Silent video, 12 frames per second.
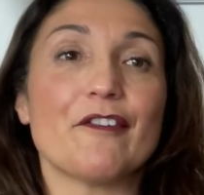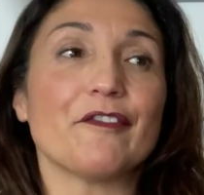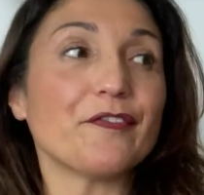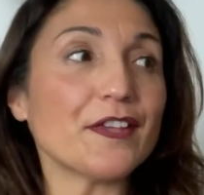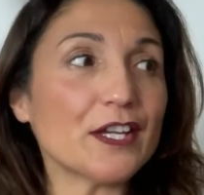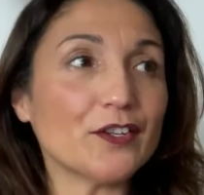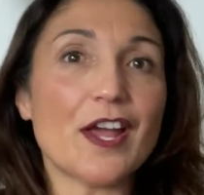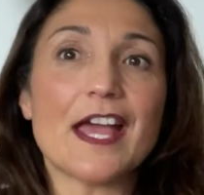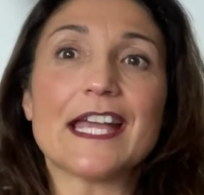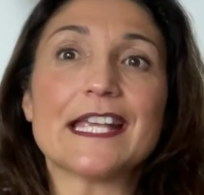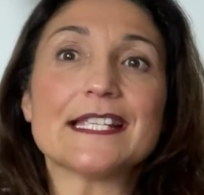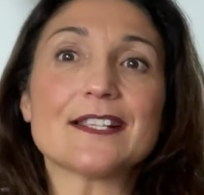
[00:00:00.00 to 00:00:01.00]

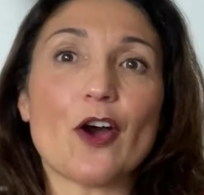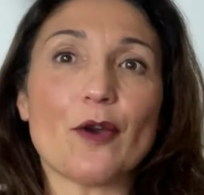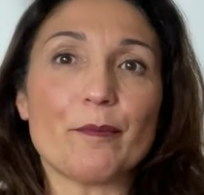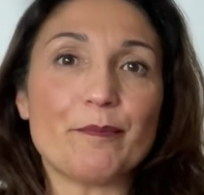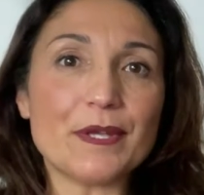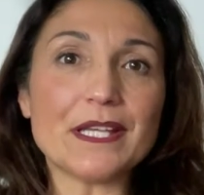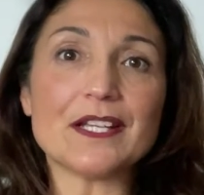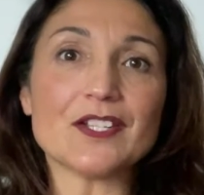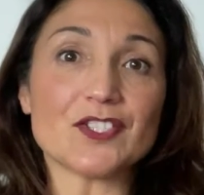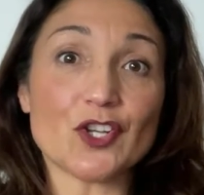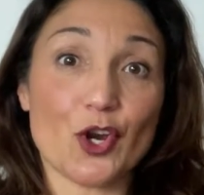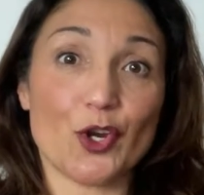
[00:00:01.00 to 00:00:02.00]
Fear is our
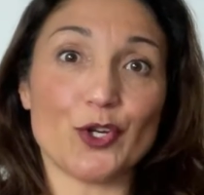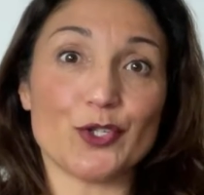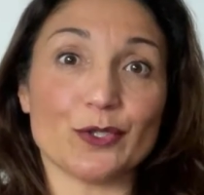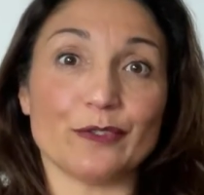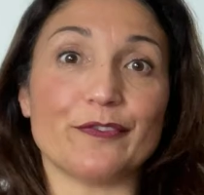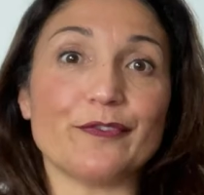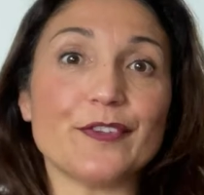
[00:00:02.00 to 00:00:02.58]
biggest hurdle.